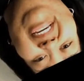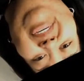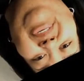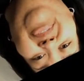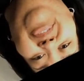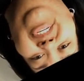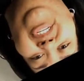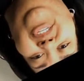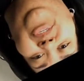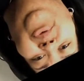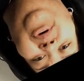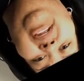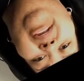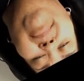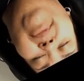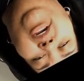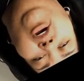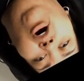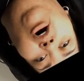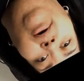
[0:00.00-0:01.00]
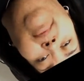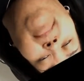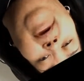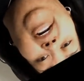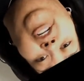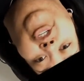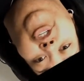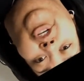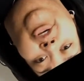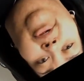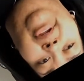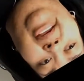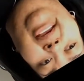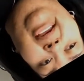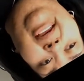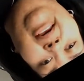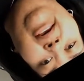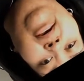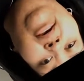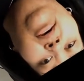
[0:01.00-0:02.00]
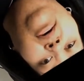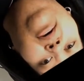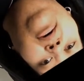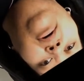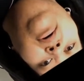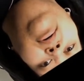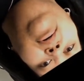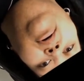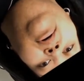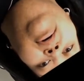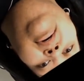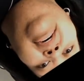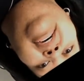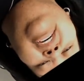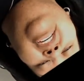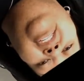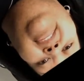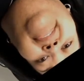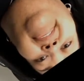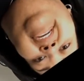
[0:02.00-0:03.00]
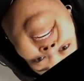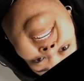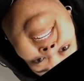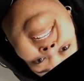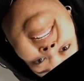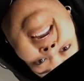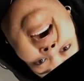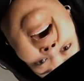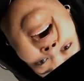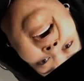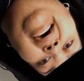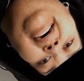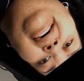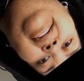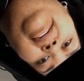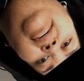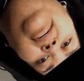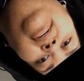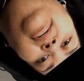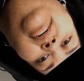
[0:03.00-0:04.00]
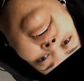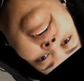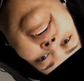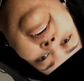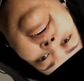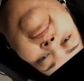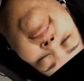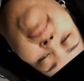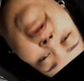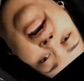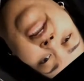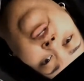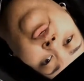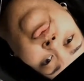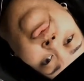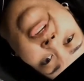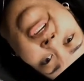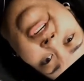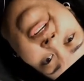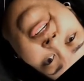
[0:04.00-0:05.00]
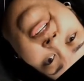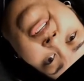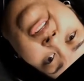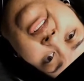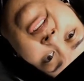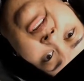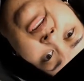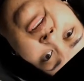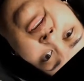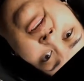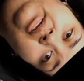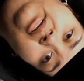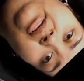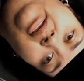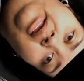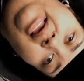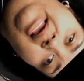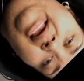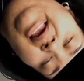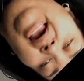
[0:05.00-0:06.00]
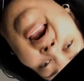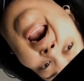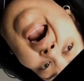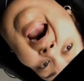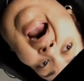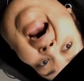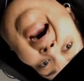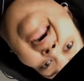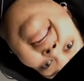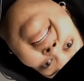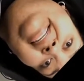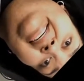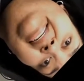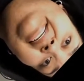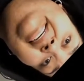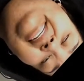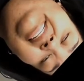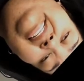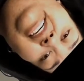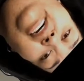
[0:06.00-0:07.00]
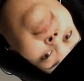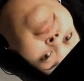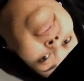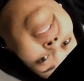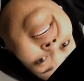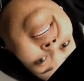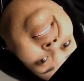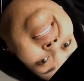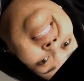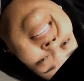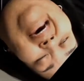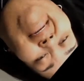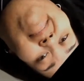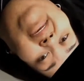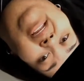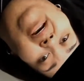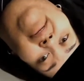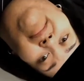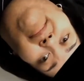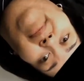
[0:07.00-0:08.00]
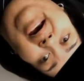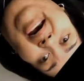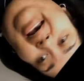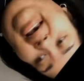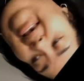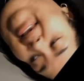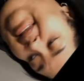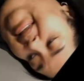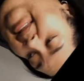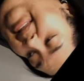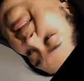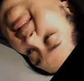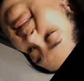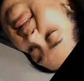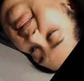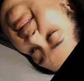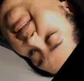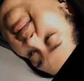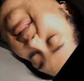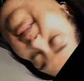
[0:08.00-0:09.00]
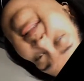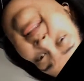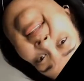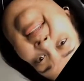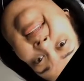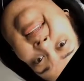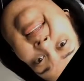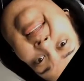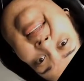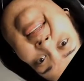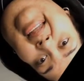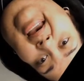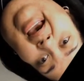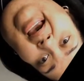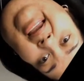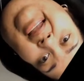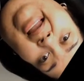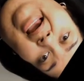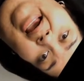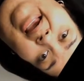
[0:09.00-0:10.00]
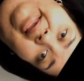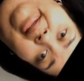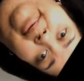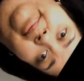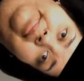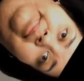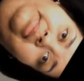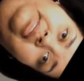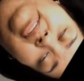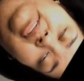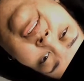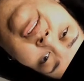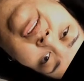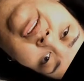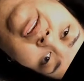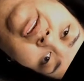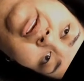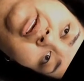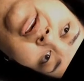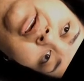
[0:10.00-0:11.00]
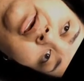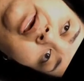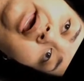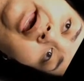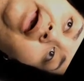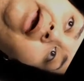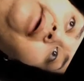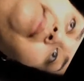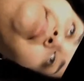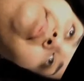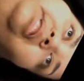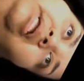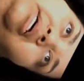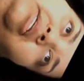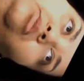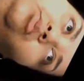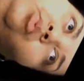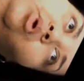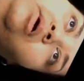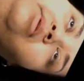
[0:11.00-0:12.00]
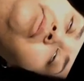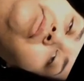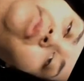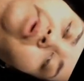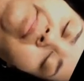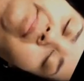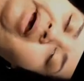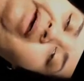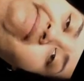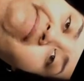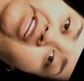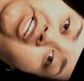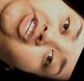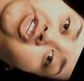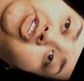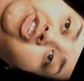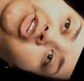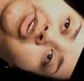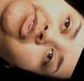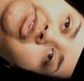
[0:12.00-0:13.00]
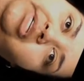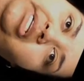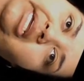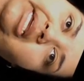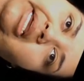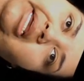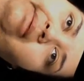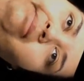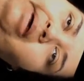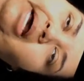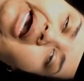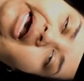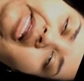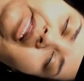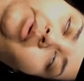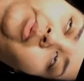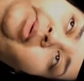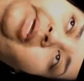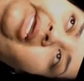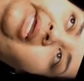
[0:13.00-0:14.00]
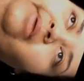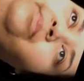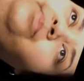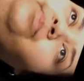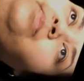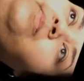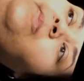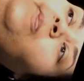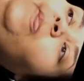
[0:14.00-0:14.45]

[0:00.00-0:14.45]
thank you for joining me on my journey to finish nine by New Year's. I did get to complete seven of my nine items, plus one from my finished 13 by Halloween.